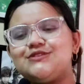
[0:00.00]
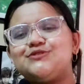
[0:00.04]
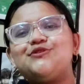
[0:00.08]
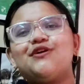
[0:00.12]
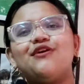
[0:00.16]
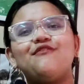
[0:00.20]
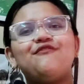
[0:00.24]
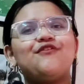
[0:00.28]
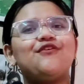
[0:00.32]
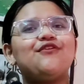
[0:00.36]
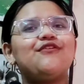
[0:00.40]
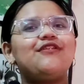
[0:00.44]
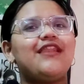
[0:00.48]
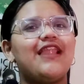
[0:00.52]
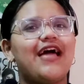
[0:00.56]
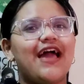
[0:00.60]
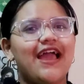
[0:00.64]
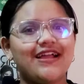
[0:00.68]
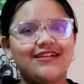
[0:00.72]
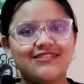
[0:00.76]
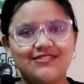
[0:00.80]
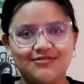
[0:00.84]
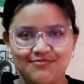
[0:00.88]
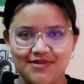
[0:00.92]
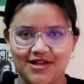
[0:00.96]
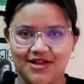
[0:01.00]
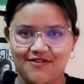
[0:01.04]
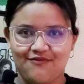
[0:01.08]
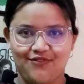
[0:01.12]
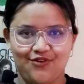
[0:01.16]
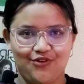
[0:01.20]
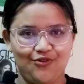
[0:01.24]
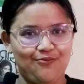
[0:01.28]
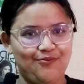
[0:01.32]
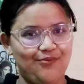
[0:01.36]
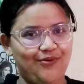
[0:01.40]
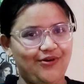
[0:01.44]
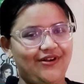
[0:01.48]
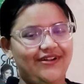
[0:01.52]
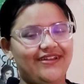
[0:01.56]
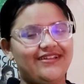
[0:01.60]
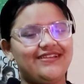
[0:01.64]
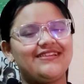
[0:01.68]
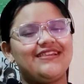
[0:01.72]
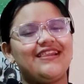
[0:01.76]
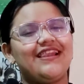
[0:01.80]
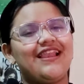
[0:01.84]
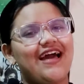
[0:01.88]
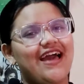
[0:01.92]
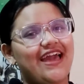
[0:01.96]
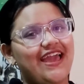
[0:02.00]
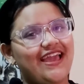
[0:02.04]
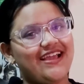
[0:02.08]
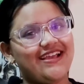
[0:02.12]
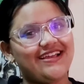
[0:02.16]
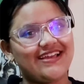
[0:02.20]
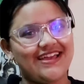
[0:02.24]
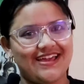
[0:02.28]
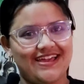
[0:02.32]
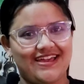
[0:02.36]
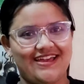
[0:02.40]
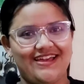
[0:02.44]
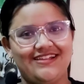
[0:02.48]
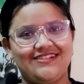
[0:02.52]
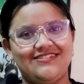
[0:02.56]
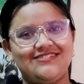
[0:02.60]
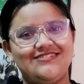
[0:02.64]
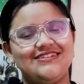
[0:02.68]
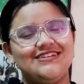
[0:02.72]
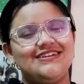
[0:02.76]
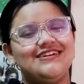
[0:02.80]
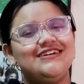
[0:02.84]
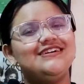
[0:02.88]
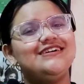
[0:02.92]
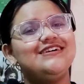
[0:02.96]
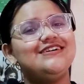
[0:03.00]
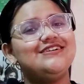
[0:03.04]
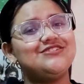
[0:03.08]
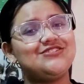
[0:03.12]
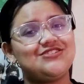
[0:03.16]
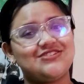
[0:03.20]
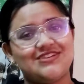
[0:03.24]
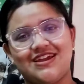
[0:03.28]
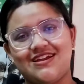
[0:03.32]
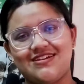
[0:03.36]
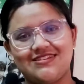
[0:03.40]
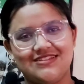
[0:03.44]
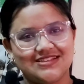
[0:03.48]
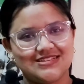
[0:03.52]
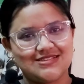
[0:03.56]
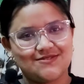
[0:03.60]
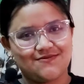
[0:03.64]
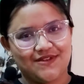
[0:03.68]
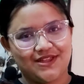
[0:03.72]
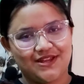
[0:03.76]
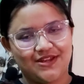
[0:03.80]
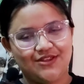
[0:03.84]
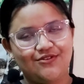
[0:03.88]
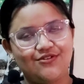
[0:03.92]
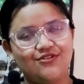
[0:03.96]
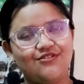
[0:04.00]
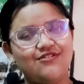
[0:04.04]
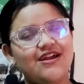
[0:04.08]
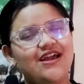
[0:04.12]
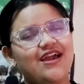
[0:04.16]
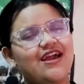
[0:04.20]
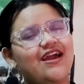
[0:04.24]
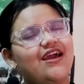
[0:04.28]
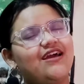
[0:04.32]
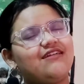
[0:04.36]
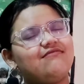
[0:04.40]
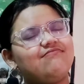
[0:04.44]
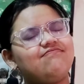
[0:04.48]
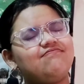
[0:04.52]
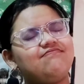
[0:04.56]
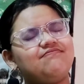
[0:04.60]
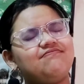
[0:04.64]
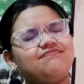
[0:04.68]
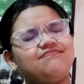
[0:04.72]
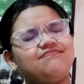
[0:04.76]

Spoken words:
So if you liked my viewpoint, like and share this video, and